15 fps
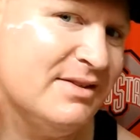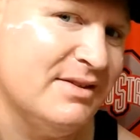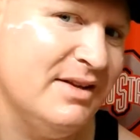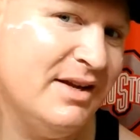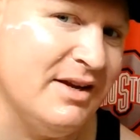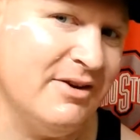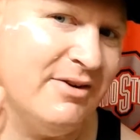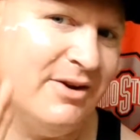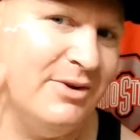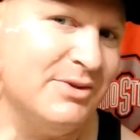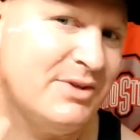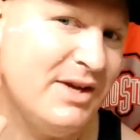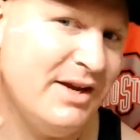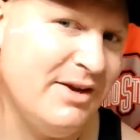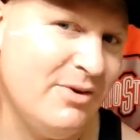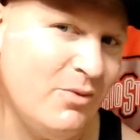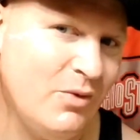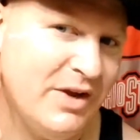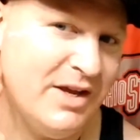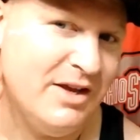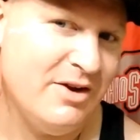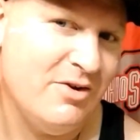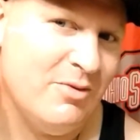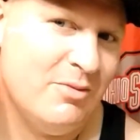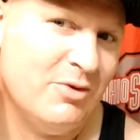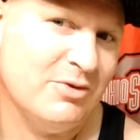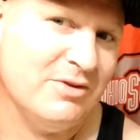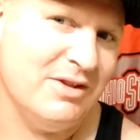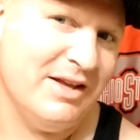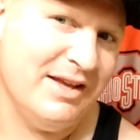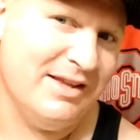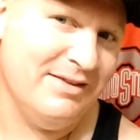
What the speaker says: it grows kind of wicked, almost like